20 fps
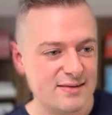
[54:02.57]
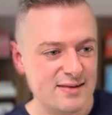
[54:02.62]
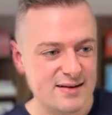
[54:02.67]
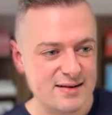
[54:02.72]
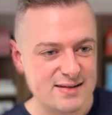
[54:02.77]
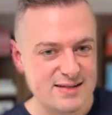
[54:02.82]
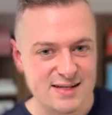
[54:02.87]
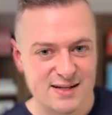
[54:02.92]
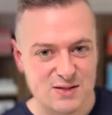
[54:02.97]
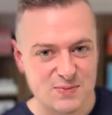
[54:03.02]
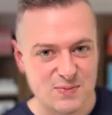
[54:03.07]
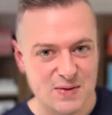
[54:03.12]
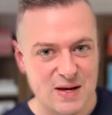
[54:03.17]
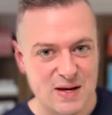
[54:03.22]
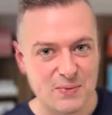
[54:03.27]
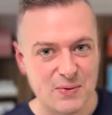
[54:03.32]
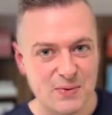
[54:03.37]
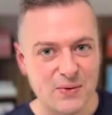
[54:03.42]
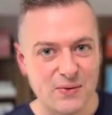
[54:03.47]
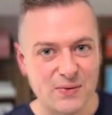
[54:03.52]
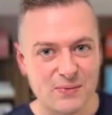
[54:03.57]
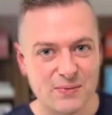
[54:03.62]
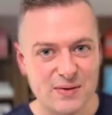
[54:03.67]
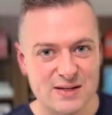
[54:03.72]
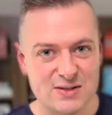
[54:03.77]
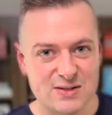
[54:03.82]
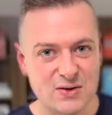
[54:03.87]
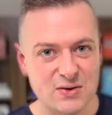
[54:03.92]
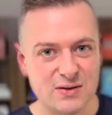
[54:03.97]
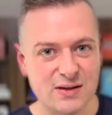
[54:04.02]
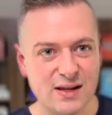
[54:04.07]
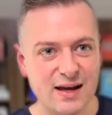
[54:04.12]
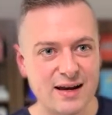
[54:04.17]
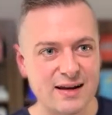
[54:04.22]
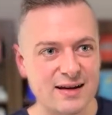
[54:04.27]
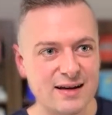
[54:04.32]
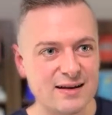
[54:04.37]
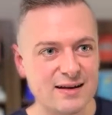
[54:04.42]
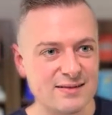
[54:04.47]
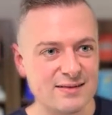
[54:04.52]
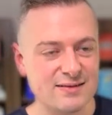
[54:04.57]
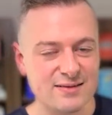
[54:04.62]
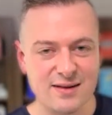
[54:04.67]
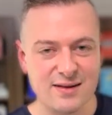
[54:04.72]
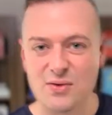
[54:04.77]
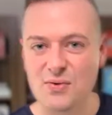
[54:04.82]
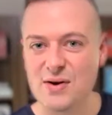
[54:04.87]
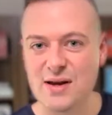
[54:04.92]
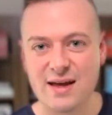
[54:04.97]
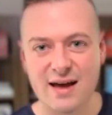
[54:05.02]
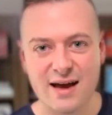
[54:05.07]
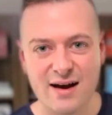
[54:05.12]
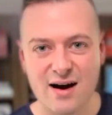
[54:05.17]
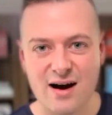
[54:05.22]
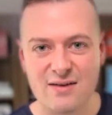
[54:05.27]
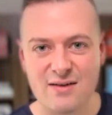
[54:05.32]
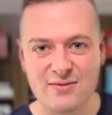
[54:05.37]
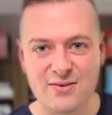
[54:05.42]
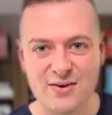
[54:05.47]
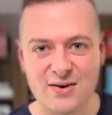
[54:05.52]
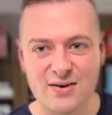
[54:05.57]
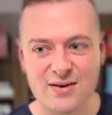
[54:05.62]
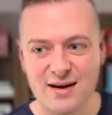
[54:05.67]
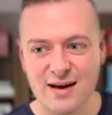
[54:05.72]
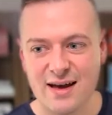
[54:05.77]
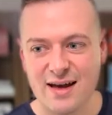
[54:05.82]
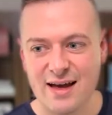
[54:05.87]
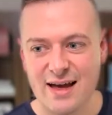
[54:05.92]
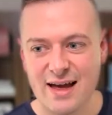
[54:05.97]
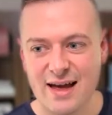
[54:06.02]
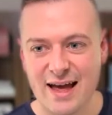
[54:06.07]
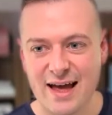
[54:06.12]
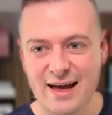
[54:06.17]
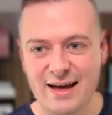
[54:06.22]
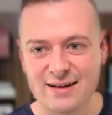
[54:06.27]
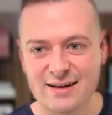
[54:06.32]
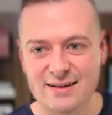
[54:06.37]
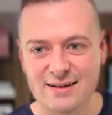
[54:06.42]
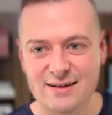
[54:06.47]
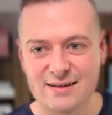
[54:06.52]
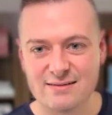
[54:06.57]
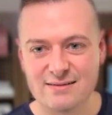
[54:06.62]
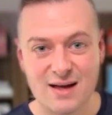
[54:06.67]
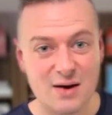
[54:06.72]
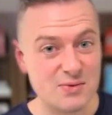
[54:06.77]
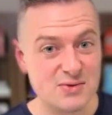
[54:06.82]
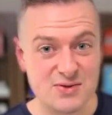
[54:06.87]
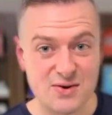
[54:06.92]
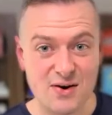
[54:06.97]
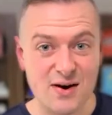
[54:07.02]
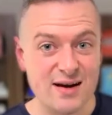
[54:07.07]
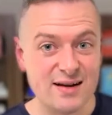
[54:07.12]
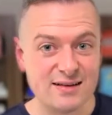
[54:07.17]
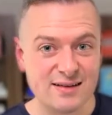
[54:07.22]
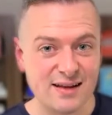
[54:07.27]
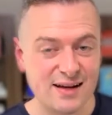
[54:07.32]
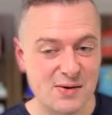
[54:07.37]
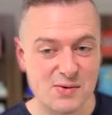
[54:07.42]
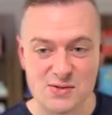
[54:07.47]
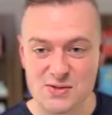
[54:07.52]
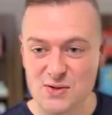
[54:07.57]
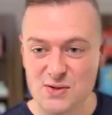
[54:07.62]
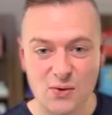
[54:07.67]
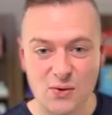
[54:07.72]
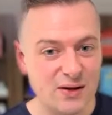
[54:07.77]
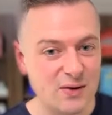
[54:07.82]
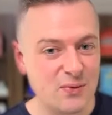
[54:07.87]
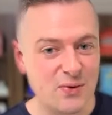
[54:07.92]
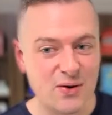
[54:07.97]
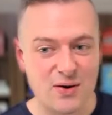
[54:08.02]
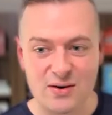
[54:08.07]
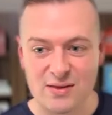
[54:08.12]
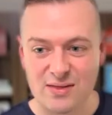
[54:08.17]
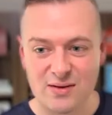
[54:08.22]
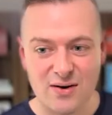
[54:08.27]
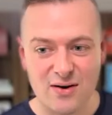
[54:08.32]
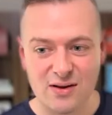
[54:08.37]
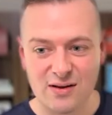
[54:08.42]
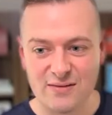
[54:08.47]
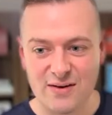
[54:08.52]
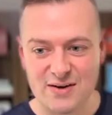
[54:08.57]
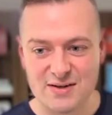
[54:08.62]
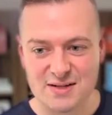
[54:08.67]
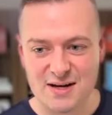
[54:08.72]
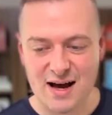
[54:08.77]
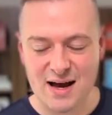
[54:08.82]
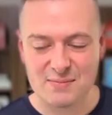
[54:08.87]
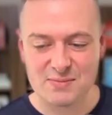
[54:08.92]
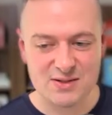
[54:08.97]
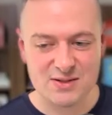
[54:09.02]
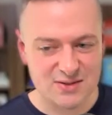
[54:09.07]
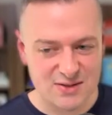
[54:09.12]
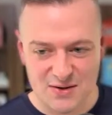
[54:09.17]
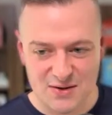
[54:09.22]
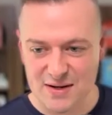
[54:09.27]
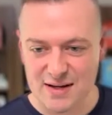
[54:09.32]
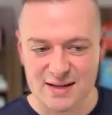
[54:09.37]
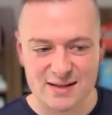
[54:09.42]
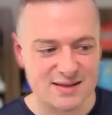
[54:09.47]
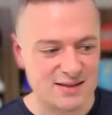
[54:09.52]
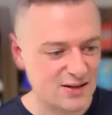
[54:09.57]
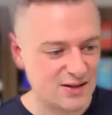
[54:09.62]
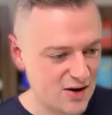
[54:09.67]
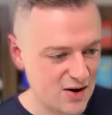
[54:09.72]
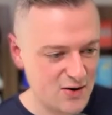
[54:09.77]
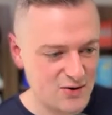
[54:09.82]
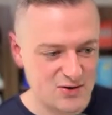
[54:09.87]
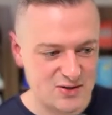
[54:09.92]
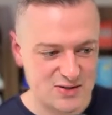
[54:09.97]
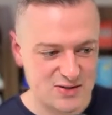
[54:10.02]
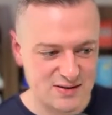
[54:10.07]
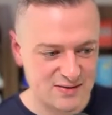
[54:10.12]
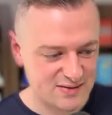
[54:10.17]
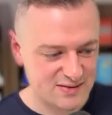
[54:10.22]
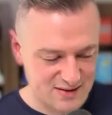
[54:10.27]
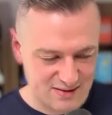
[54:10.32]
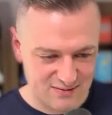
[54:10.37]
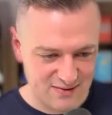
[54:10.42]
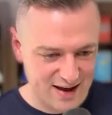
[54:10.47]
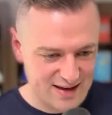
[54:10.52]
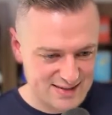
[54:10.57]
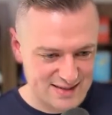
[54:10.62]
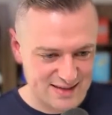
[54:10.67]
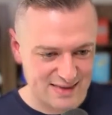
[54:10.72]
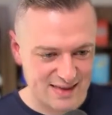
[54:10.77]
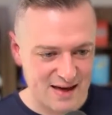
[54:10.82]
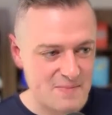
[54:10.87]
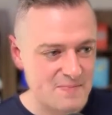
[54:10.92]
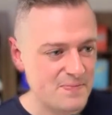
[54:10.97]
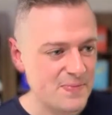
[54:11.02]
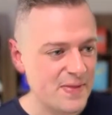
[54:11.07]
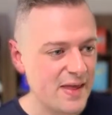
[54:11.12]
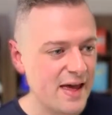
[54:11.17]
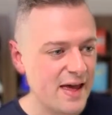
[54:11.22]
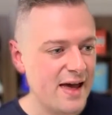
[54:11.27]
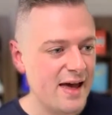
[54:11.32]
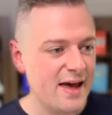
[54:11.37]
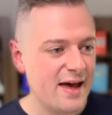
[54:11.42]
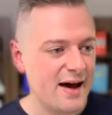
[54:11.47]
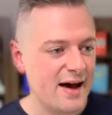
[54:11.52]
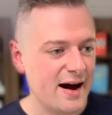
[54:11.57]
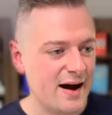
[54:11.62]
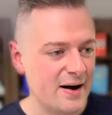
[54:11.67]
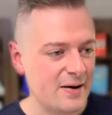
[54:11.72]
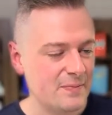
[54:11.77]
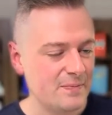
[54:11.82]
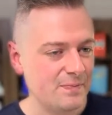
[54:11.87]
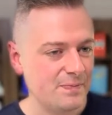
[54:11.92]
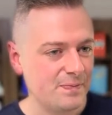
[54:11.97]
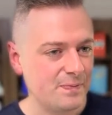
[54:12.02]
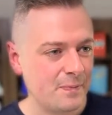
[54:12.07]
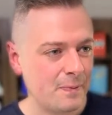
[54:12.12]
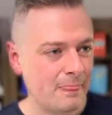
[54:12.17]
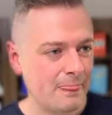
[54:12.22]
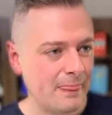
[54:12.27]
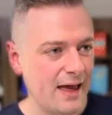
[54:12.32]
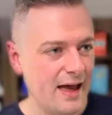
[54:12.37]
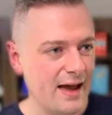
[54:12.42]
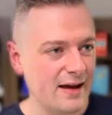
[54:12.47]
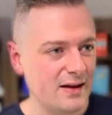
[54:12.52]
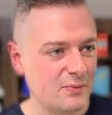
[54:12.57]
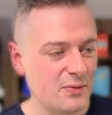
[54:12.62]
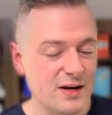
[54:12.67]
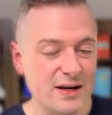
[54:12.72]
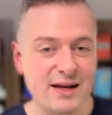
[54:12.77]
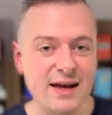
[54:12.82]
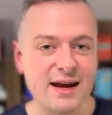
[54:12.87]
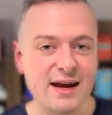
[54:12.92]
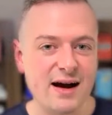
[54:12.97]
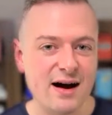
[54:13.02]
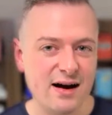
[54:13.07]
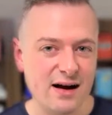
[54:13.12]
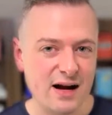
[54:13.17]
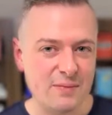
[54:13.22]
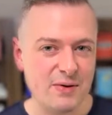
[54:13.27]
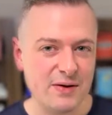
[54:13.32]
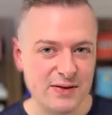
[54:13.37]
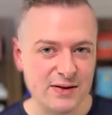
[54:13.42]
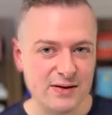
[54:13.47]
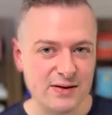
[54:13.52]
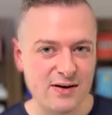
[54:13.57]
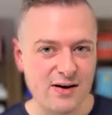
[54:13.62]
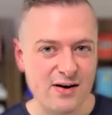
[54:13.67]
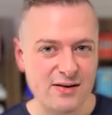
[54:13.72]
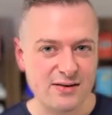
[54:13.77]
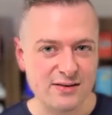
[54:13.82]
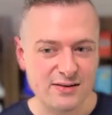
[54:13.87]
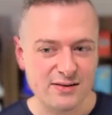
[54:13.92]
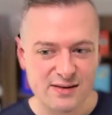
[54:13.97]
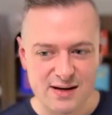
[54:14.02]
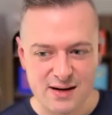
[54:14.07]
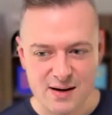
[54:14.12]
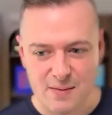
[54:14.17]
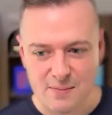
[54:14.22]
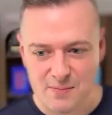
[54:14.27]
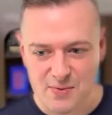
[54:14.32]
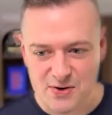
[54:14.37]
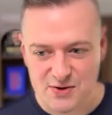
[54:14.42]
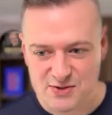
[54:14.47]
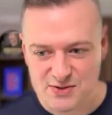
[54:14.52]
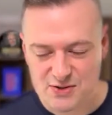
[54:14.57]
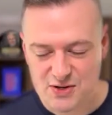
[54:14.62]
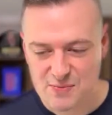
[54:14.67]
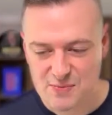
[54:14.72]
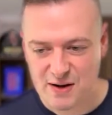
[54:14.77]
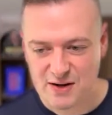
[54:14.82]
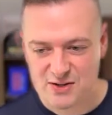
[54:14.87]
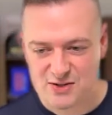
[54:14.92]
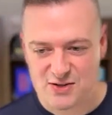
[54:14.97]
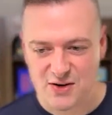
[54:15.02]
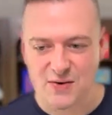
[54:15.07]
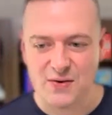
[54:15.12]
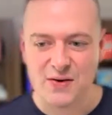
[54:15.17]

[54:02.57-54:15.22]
6 people, we sold like a 3K offer, and that was great. Like it was totally worth all of our time to do it, to coach, to invest in them. Um, and we didn't get hung up on the numbers too much. So